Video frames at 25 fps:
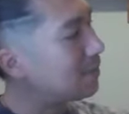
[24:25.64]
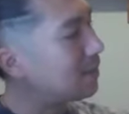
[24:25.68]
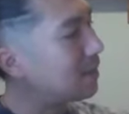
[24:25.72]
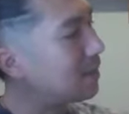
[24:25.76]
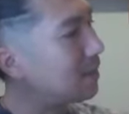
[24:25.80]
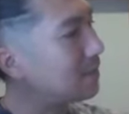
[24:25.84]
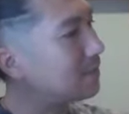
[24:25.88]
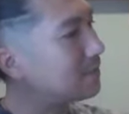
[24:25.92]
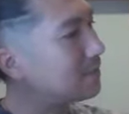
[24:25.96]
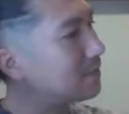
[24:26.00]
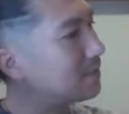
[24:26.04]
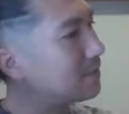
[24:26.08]

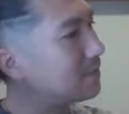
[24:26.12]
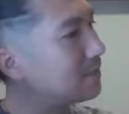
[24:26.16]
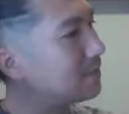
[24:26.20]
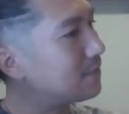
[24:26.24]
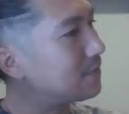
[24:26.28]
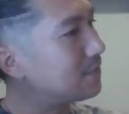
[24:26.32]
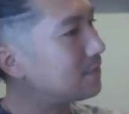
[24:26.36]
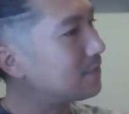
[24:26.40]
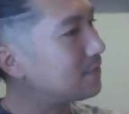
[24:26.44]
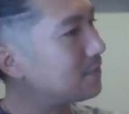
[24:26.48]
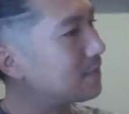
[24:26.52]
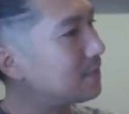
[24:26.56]
often
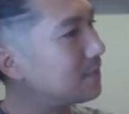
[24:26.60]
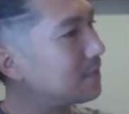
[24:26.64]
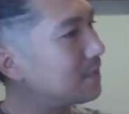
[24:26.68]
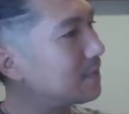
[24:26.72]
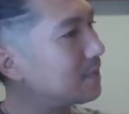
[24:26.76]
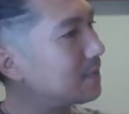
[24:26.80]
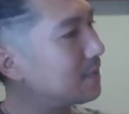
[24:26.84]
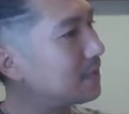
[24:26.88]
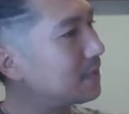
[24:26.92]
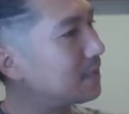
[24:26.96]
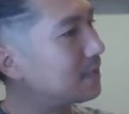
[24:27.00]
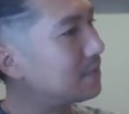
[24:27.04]
for
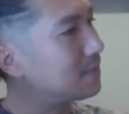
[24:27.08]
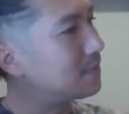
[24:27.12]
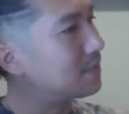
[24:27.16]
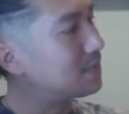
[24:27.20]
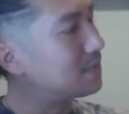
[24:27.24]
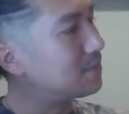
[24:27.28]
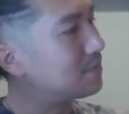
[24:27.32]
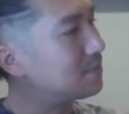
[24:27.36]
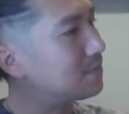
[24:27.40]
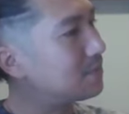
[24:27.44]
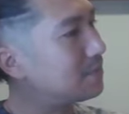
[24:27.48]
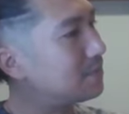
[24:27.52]
me, it would
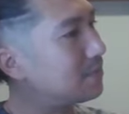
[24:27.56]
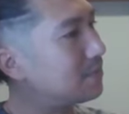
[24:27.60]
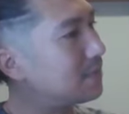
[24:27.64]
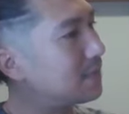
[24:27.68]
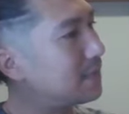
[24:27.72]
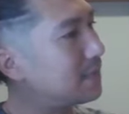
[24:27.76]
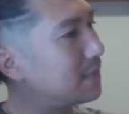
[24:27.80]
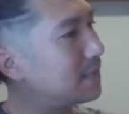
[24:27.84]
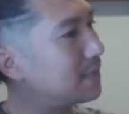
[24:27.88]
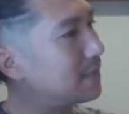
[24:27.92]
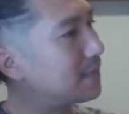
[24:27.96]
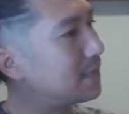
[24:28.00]

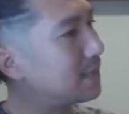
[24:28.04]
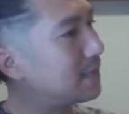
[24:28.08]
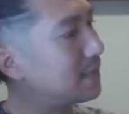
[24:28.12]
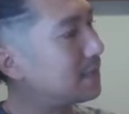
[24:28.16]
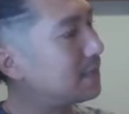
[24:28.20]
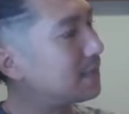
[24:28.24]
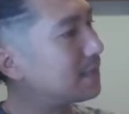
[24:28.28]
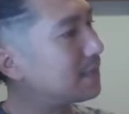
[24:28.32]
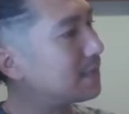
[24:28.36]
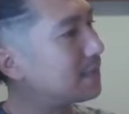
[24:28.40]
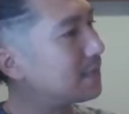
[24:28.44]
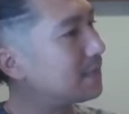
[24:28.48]
be
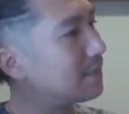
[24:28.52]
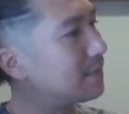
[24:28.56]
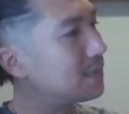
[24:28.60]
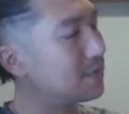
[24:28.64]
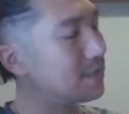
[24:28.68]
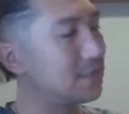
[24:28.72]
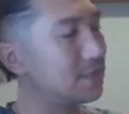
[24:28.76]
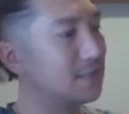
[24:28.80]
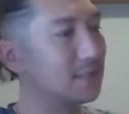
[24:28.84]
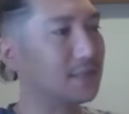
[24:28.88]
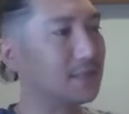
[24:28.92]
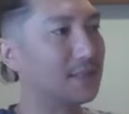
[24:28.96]
like if
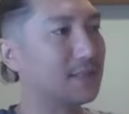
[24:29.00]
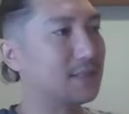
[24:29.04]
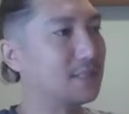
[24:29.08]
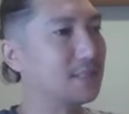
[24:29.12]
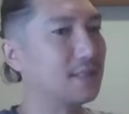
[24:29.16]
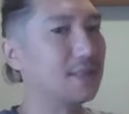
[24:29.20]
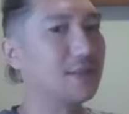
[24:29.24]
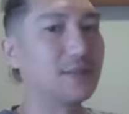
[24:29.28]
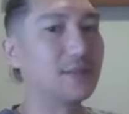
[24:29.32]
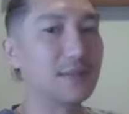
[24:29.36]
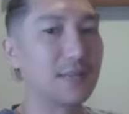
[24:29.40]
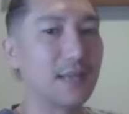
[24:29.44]
it's just a
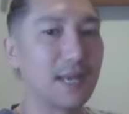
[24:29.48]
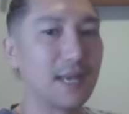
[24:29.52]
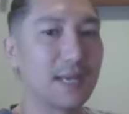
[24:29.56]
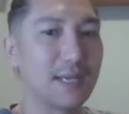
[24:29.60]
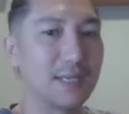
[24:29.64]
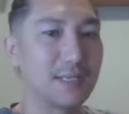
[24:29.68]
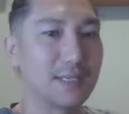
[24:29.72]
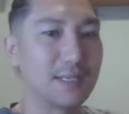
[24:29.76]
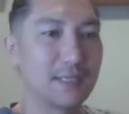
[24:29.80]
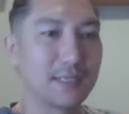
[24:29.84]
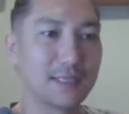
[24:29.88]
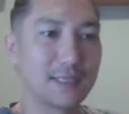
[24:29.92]
single
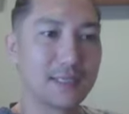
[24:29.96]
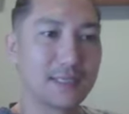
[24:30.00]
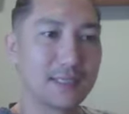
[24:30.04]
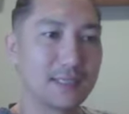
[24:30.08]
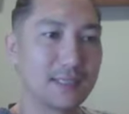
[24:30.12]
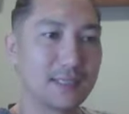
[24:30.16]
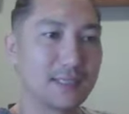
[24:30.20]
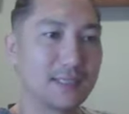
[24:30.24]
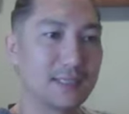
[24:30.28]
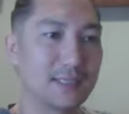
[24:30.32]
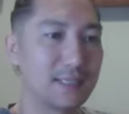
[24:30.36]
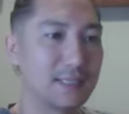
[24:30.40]
line
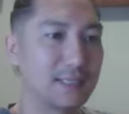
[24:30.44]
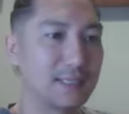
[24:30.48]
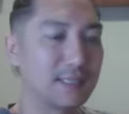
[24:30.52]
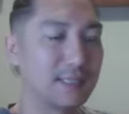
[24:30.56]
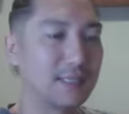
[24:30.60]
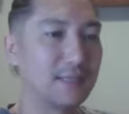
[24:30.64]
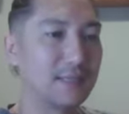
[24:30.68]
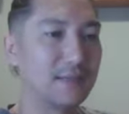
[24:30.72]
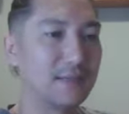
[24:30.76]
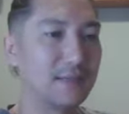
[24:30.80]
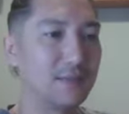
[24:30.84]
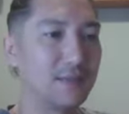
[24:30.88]

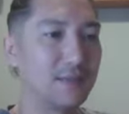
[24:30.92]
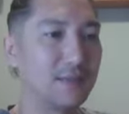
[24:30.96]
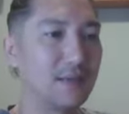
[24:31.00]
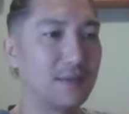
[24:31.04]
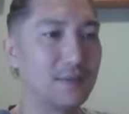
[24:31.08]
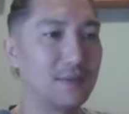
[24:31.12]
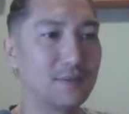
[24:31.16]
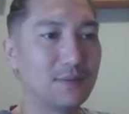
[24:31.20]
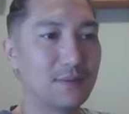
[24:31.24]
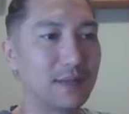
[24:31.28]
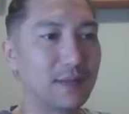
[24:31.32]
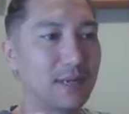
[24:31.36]
of
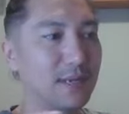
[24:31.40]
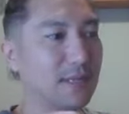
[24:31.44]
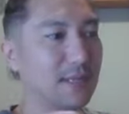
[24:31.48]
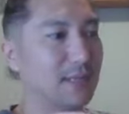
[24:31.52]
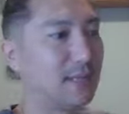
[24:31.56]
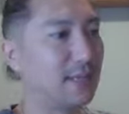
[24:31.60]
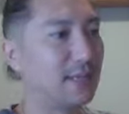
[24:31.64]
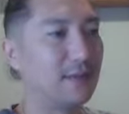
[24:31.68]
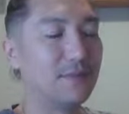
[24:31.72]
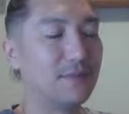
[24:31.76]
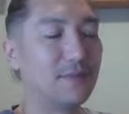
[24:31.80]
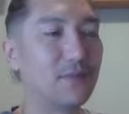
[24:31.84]
code, right?
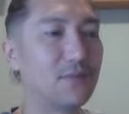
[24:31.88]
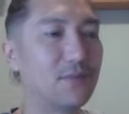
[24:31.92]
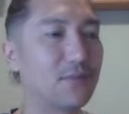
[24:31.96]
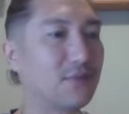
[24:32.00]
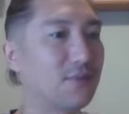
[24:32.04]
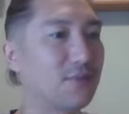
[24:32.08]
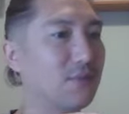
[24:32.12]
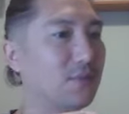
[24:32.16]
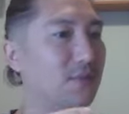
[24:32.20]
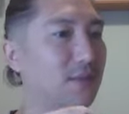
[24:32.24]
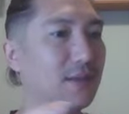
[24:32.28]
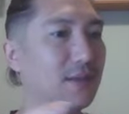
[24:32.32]

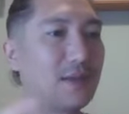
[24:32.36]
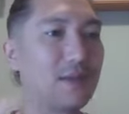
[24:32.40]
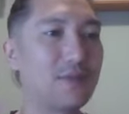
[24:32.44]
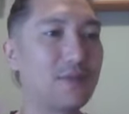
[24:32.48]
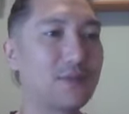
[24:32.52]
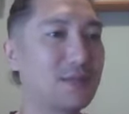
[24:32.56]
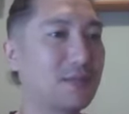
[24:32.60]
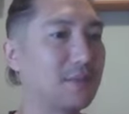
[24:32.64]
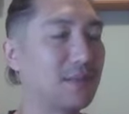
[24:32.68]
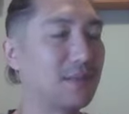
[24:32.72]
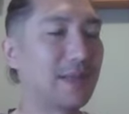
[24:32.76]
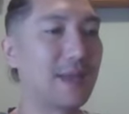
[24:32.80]
If
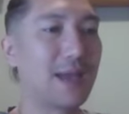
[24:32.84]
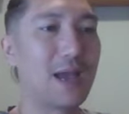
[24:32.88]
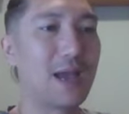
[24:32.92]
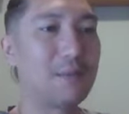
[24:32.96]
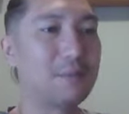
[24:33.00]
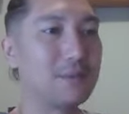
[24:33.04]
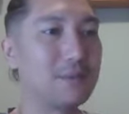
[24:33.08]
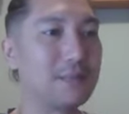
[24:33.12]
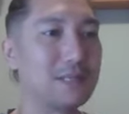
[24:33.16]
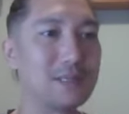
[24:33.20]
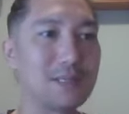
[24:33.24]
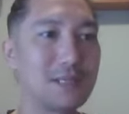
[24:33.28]
something
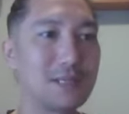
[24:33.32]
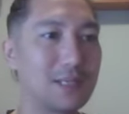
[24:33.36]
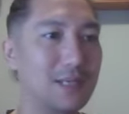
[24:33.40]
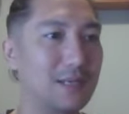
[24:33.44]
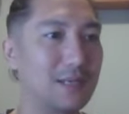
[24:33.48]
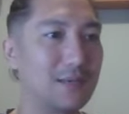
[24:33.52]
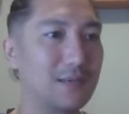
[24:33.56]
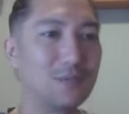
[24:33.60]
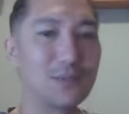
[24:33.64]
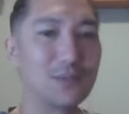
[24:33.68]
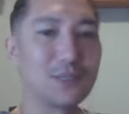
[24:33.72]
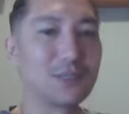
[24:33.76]
happens,
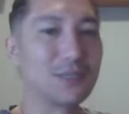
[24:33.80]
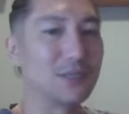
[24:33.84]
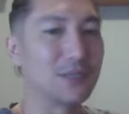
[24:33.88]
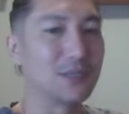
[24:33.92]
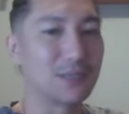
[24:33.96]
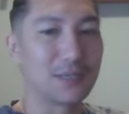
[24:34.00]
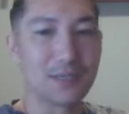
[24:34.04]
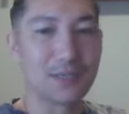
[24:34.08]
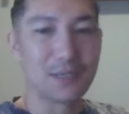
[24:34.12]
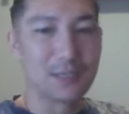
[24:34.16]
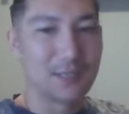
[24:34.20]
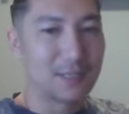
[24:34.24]
then
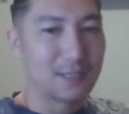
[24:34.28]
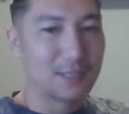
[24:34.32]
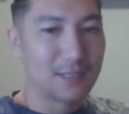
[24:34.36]
return.